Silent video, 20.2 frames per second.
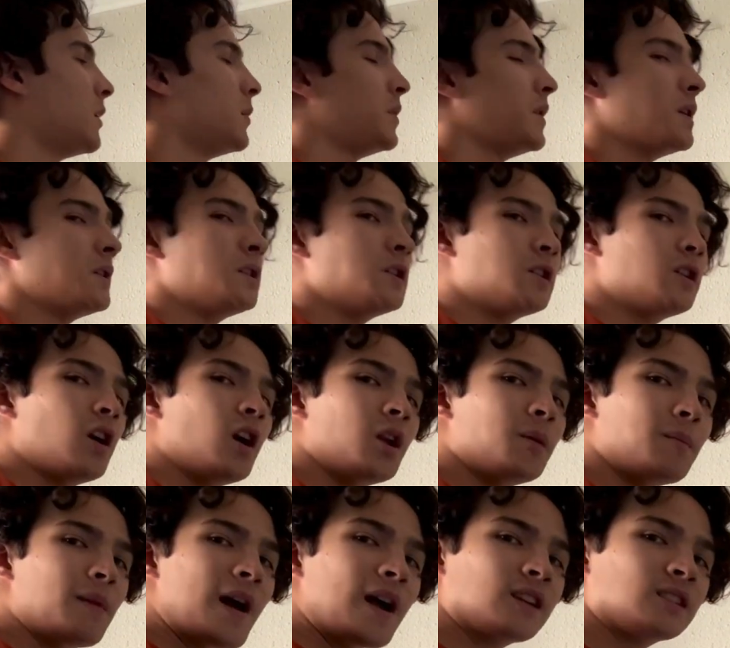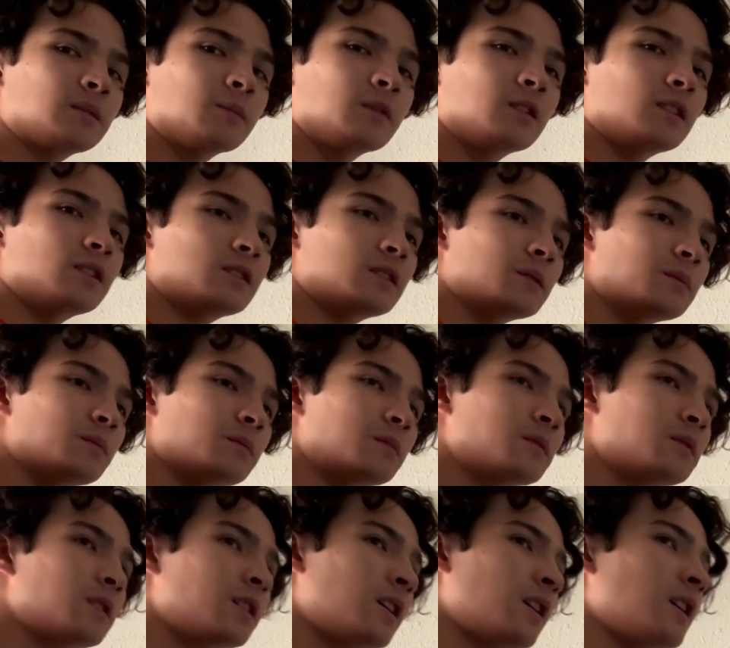opinion on maximalism?
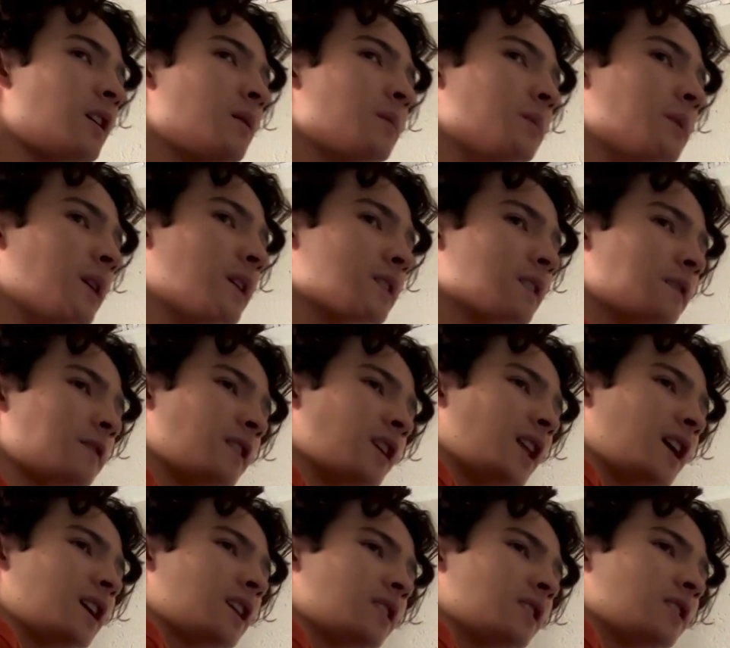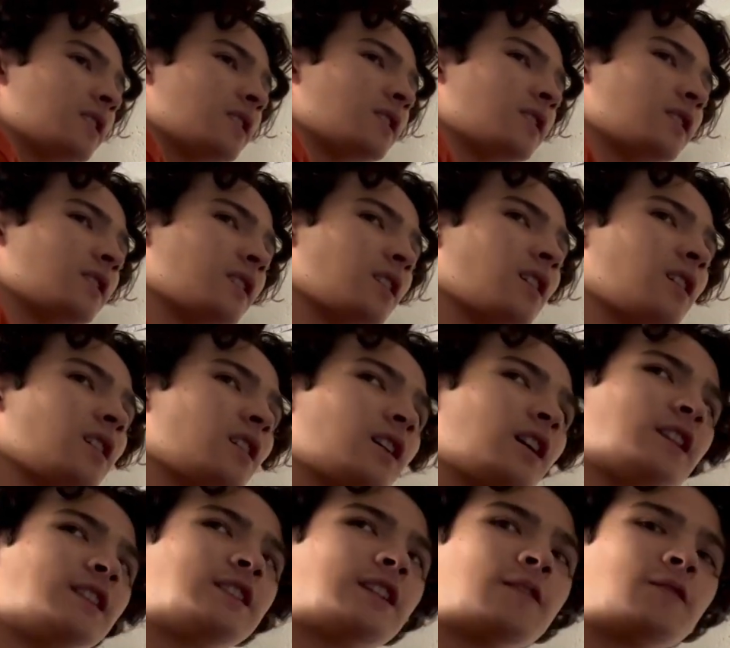Because I feel like
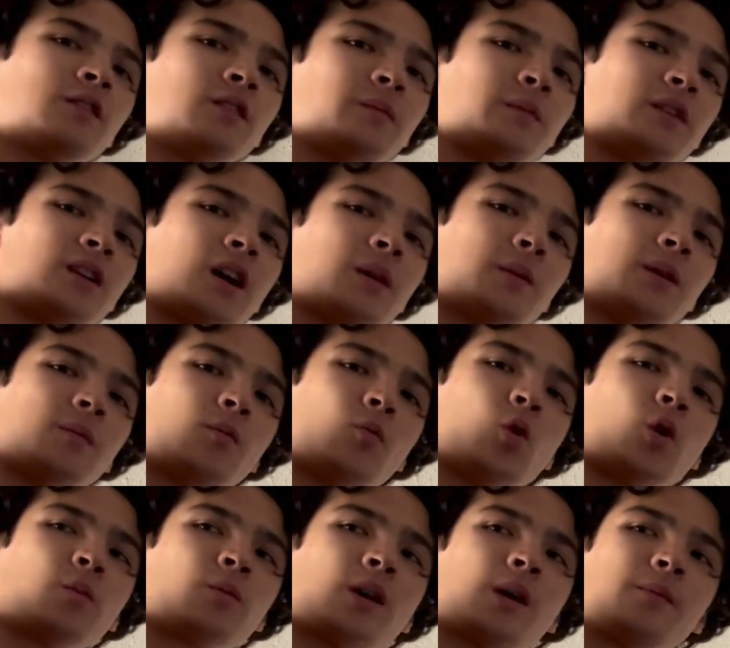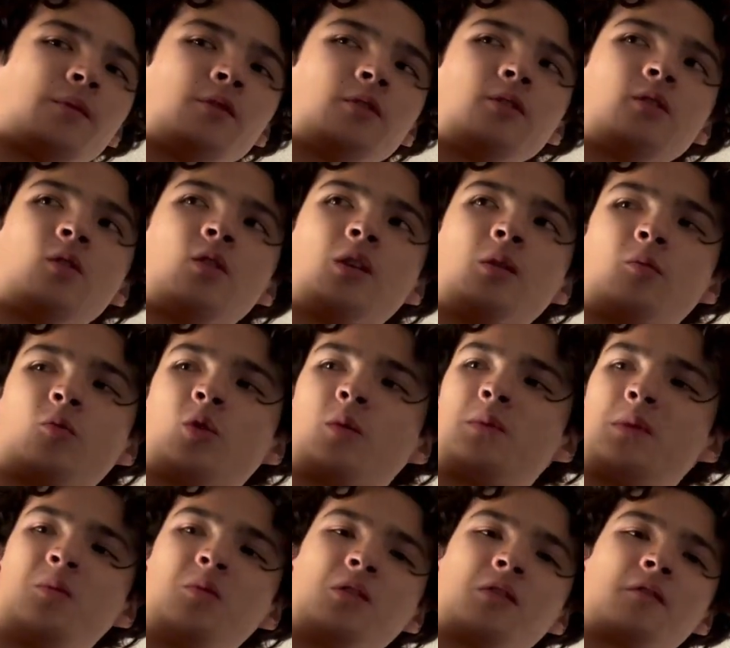it's definitely becoming more popular, or more
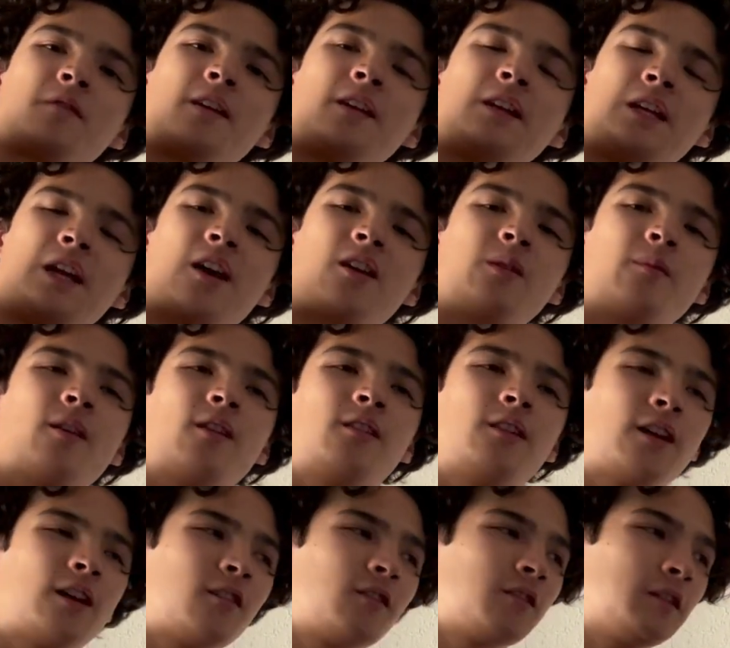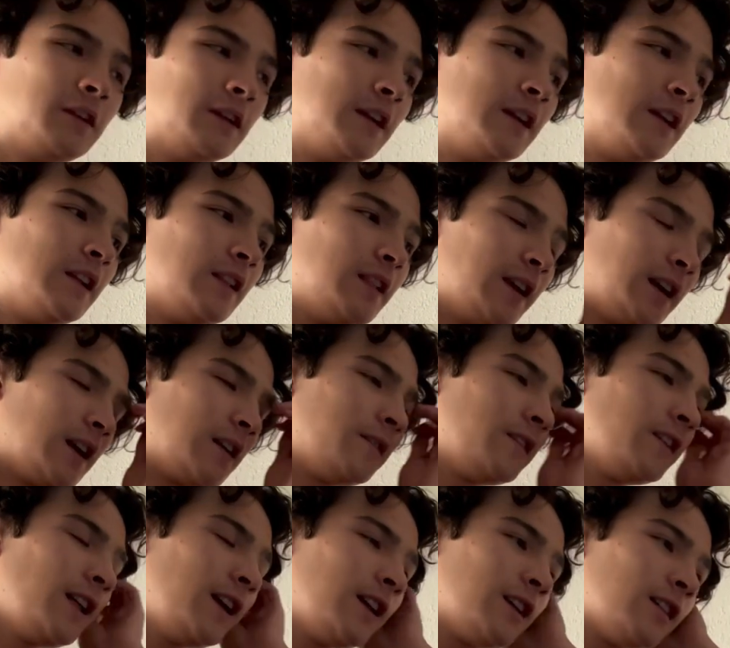people are finding out about it now. Like, I
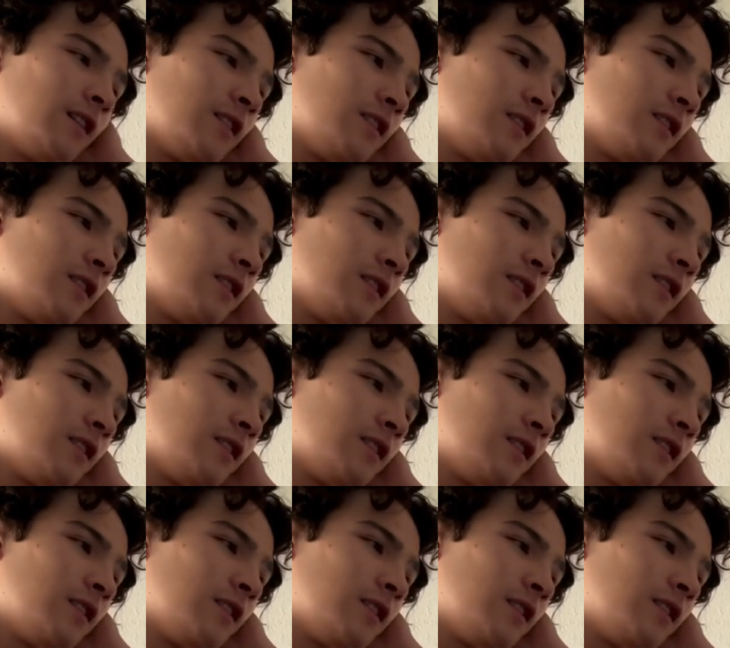feel like